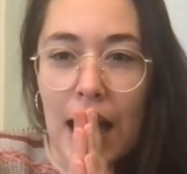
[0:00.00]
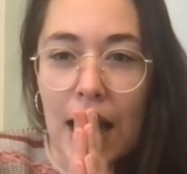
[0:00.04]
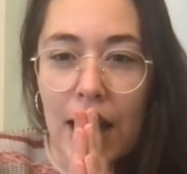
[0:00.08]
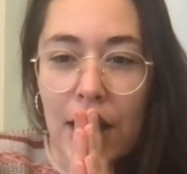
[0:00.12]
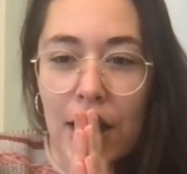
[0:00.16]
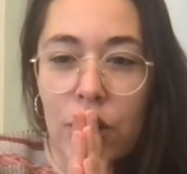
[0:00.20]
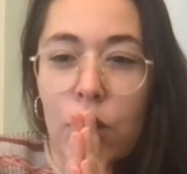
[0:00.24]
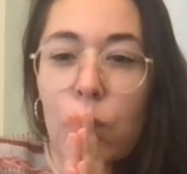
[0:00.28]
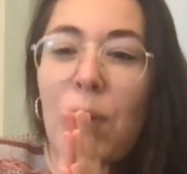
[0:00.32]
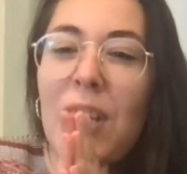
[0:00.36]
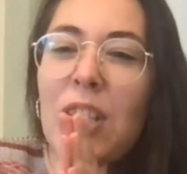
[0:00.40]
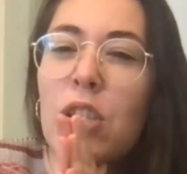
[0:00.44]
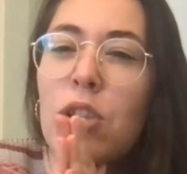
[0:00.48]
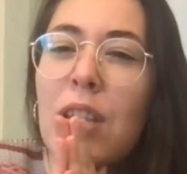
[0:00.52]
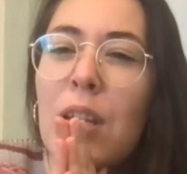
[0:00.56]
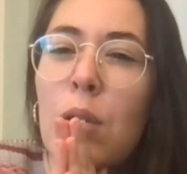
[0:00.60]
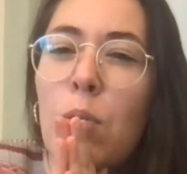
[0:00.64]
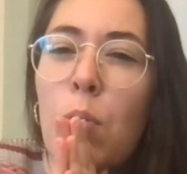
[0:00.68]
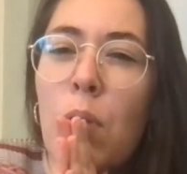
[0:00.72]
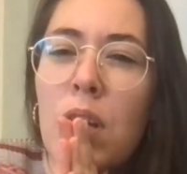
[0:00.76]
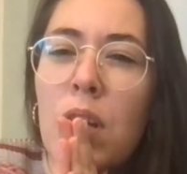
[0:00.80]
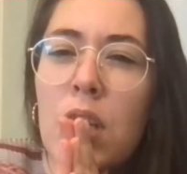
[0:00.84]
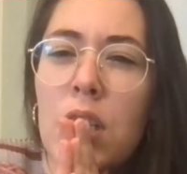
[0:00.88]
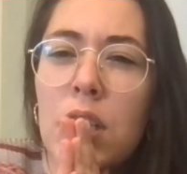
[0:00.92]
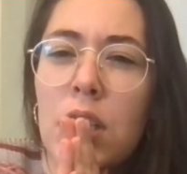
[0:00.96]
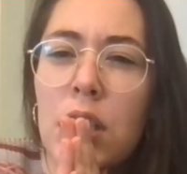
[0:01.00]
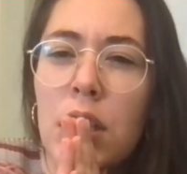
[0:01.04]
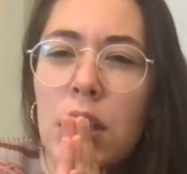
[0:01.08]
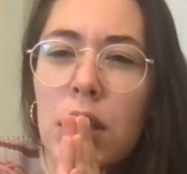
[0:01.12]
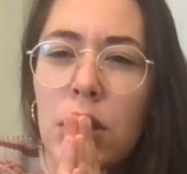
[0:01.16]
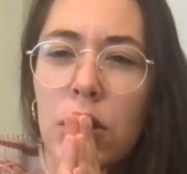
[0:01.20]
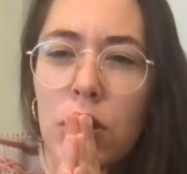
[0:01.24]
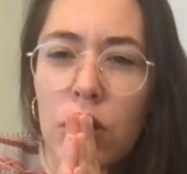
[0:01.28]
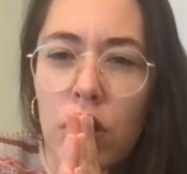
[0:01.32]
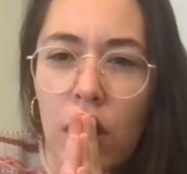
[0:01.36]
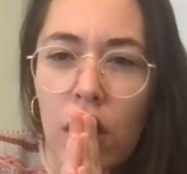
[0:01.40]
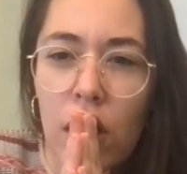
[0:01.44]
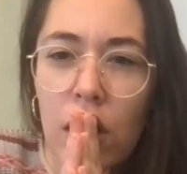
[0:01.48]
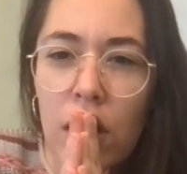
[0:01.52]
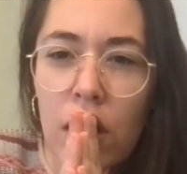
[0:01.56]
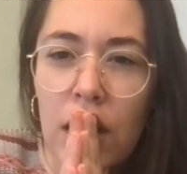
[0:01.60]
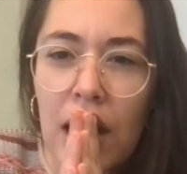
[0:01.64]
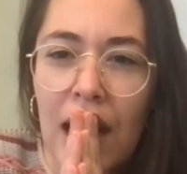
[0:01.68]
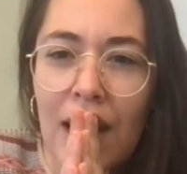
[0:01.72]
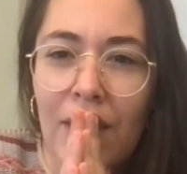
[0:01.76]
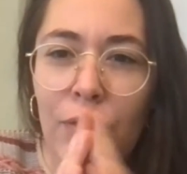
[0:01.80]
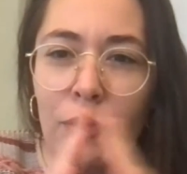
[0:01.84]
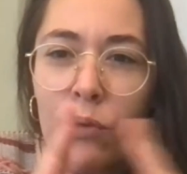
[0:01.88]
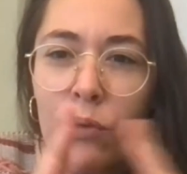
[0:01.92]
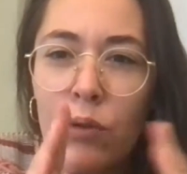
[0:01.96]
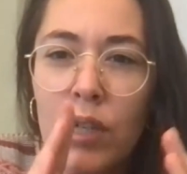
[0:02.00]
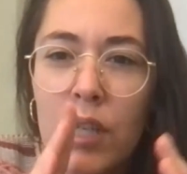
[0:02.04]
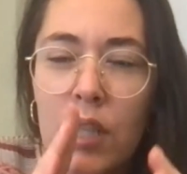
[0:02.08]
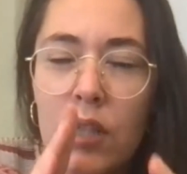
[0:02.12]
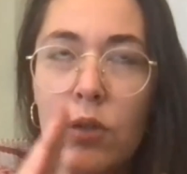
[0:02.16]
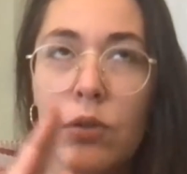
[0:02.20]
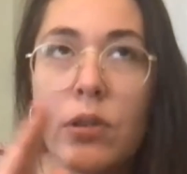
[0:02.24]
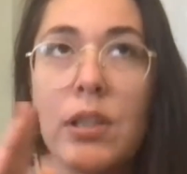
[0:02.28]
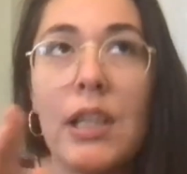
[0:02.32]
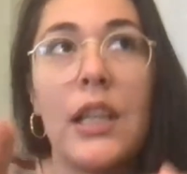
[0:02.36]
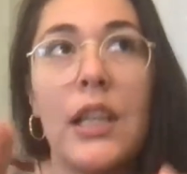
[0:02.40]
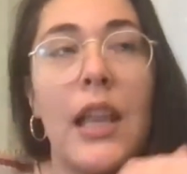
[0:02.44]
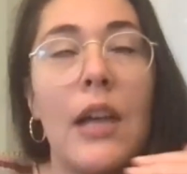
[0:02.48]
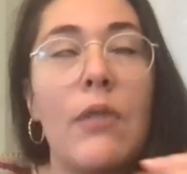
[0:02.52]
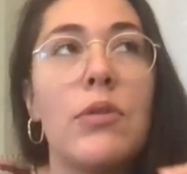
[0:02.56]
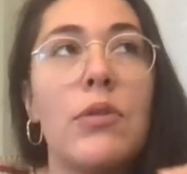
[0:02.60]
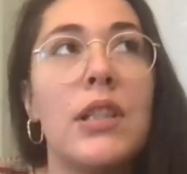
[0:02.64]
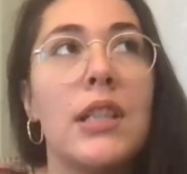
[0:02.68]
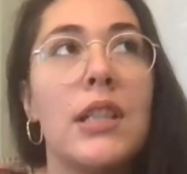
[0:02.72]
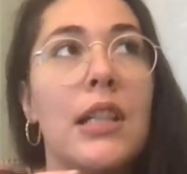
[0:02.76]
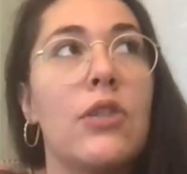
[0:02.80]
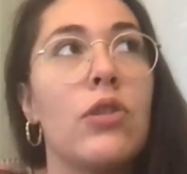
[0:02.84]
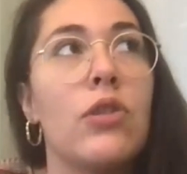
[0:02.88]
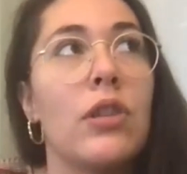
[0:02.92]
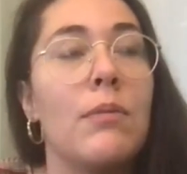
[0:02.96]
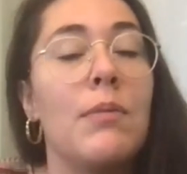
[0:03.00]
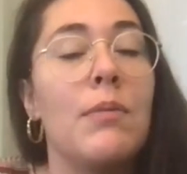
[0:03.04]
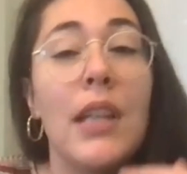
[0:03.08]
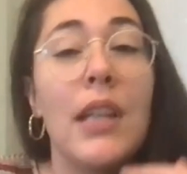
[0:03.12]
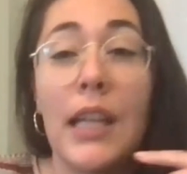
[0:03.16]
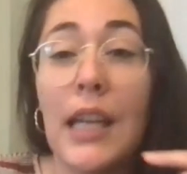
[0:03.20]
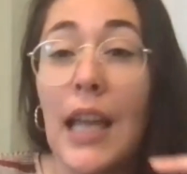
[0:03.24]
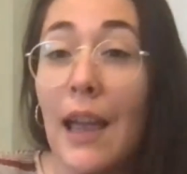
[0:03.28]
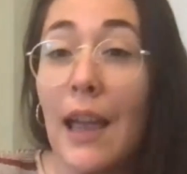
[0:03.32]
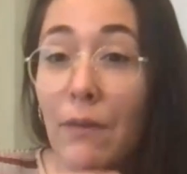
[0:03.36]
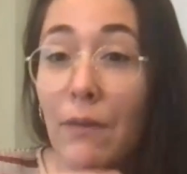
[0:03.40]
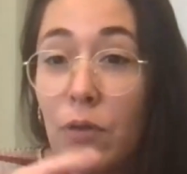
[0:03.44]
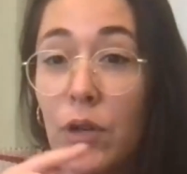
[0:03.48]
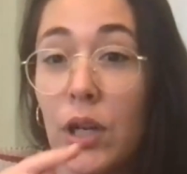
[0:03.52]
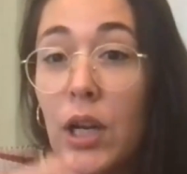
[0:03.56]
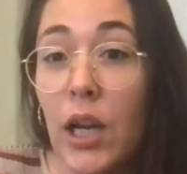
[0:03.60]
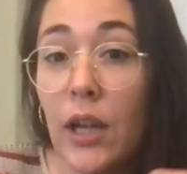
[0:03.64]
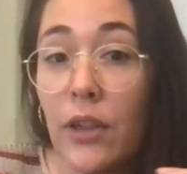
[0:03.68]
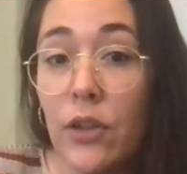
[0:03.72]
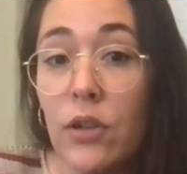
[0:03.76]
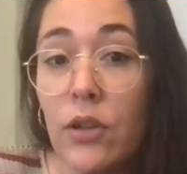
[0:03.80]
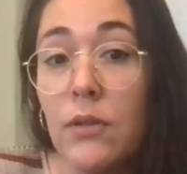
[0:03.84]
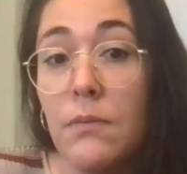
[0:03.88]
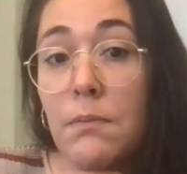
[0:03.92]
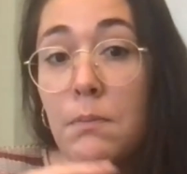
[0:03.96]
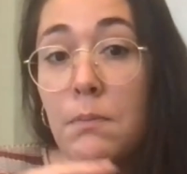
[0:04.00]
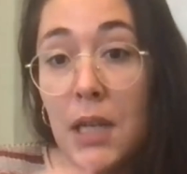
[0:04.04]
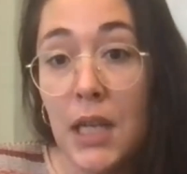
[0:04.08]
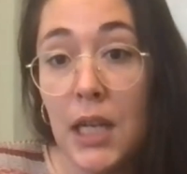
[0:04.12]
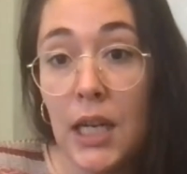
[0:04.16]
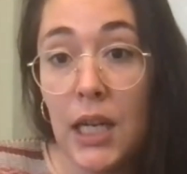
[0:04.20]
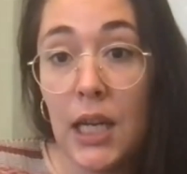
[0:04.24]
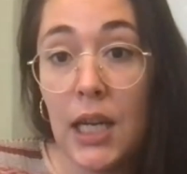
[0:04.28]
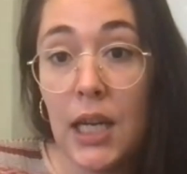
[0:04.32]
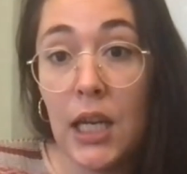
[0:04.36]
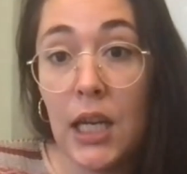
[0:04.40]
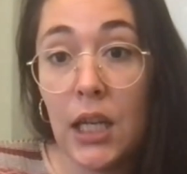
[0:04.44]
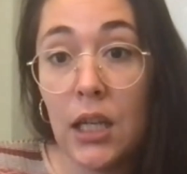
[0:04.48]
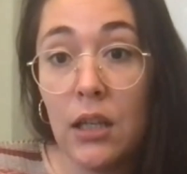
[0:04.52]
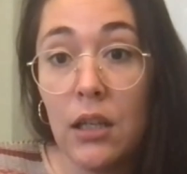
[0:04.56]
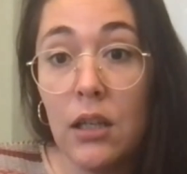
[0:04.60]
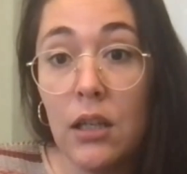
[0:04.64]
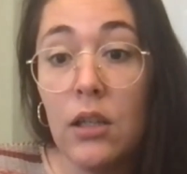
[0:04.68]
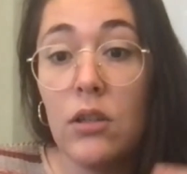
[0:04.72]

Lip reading: So they want us to start so it's that would essentially be every other meeting